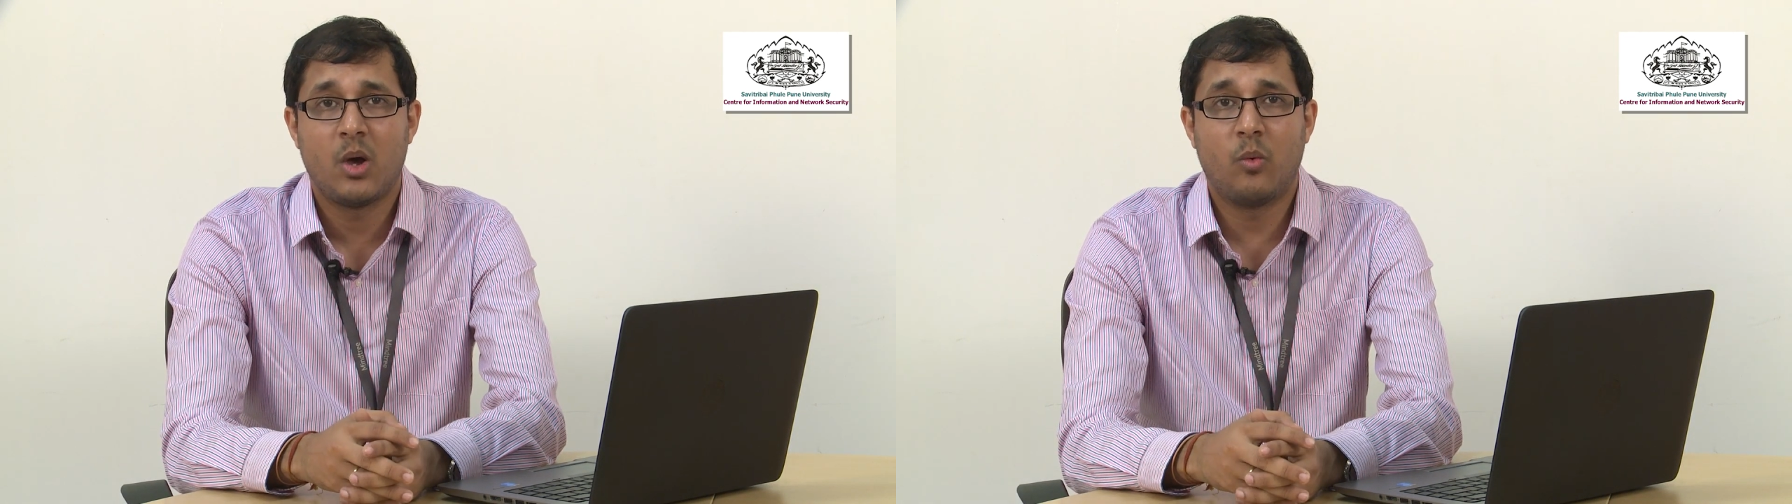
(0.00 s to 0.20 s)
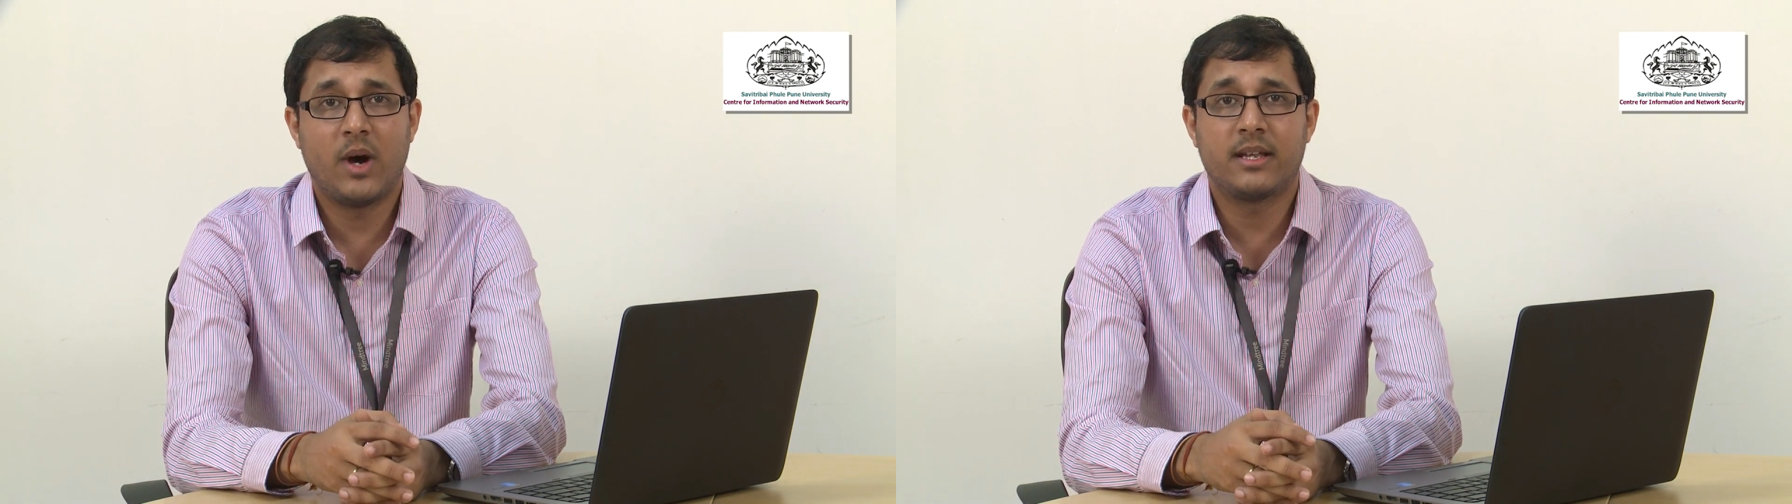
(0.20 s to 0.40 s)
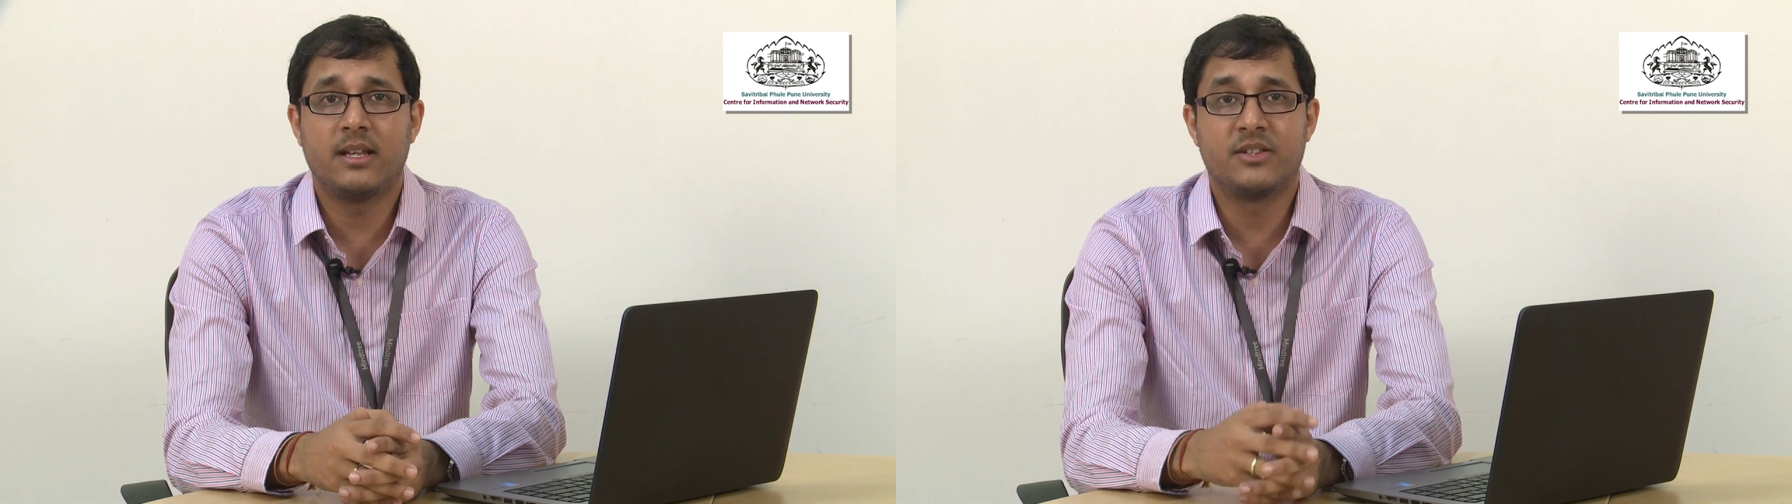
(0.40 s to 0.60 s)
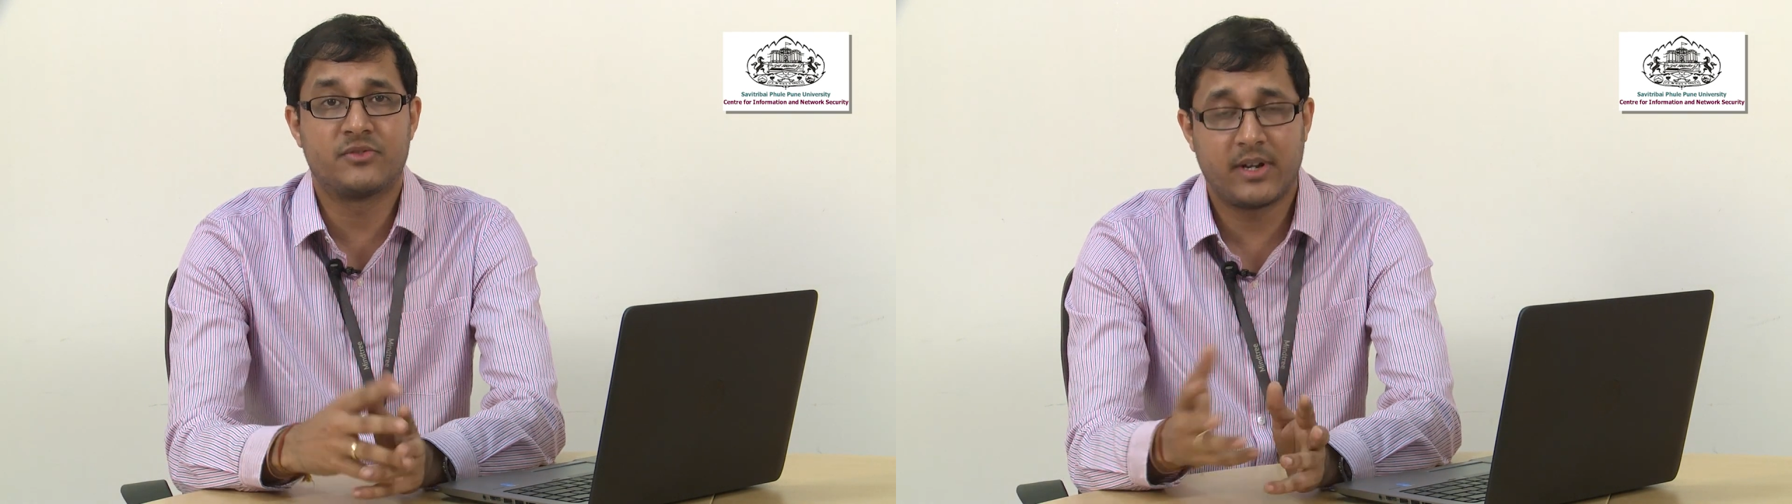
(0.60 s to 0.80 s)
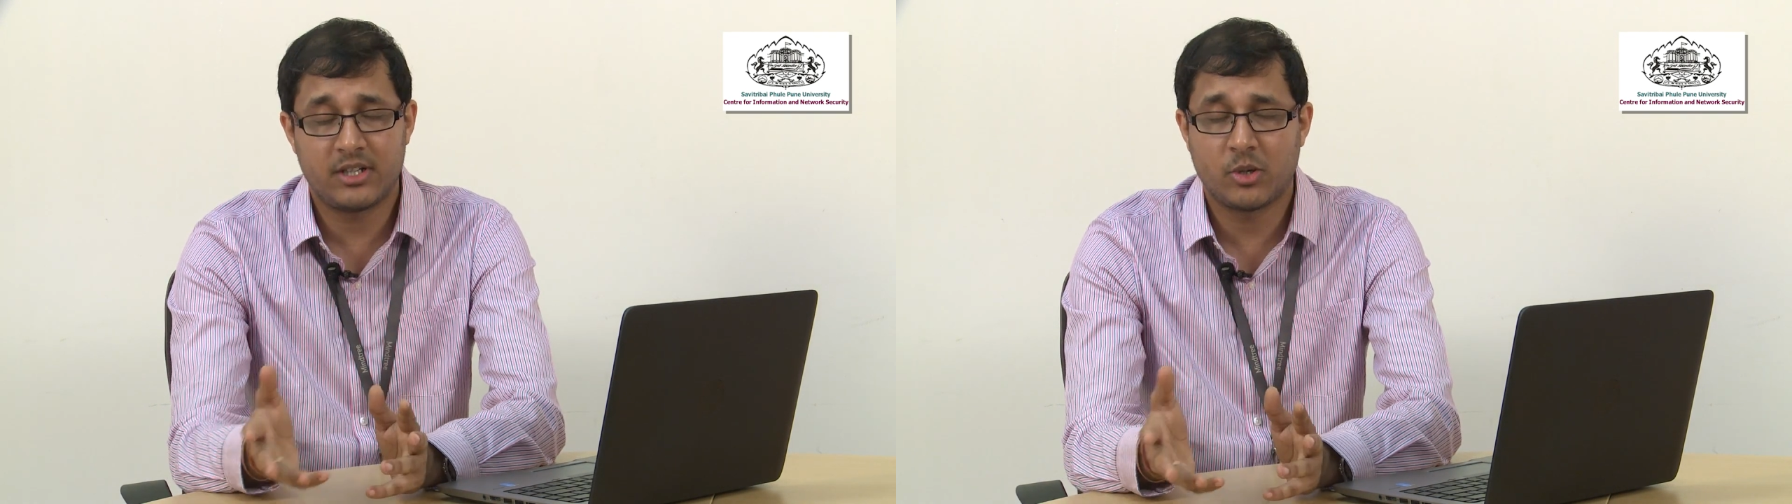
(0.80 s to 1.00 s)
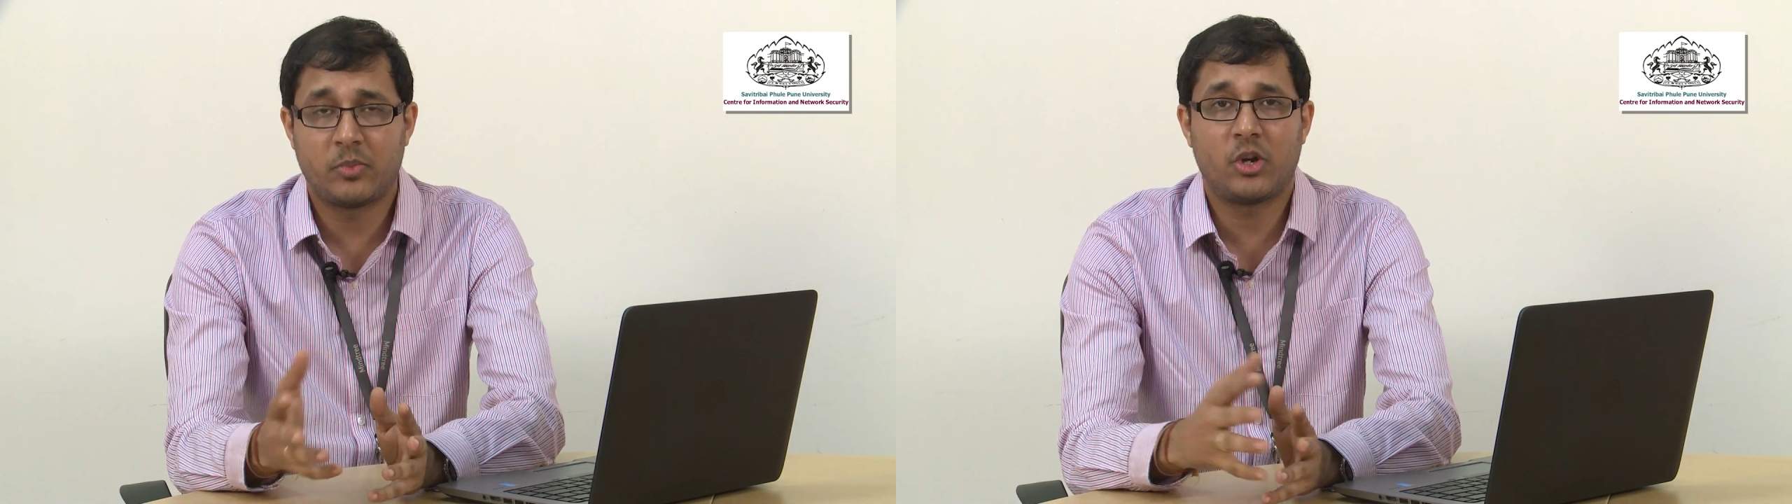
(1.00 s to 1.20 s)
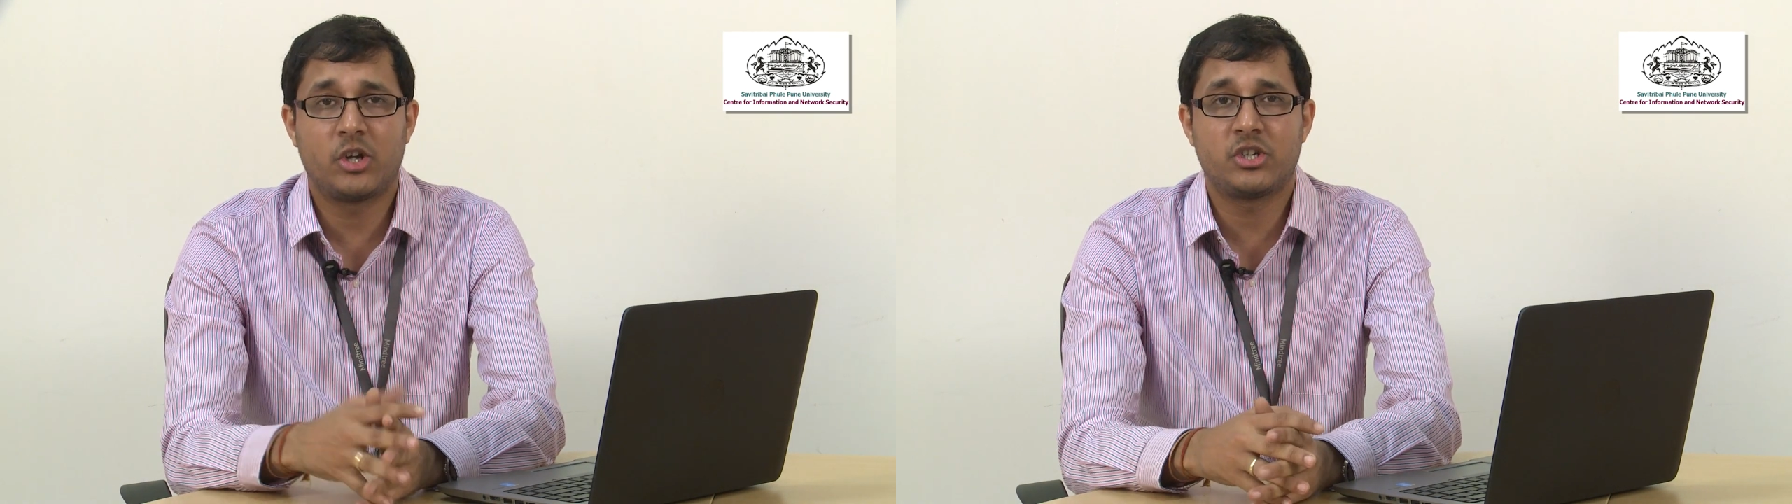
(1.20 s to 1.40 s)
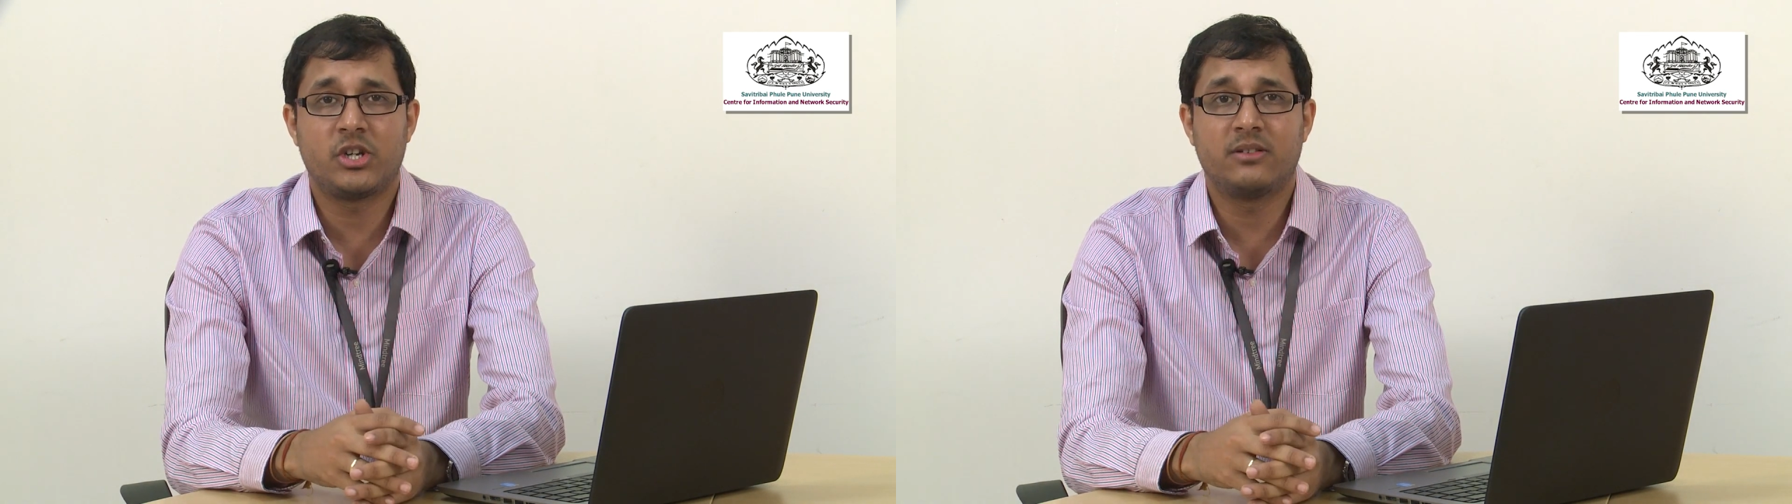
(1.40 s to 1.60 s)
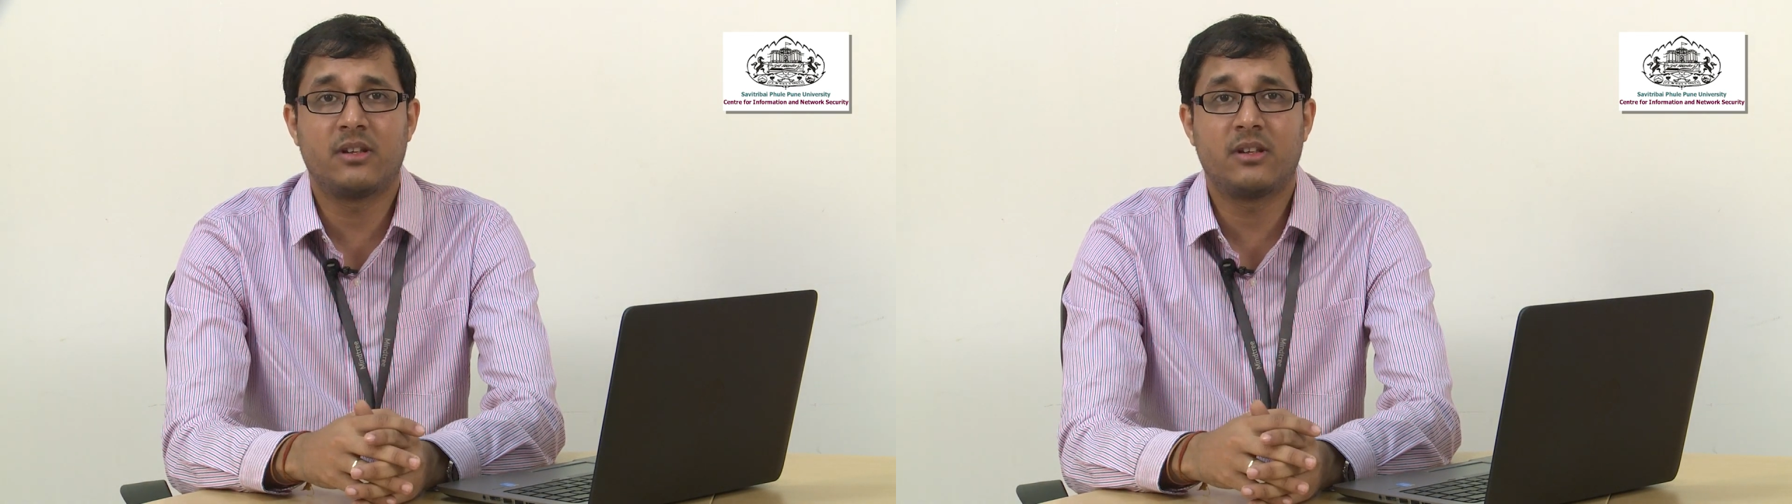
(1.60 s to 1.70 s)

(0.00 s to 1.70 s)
One is ring topology,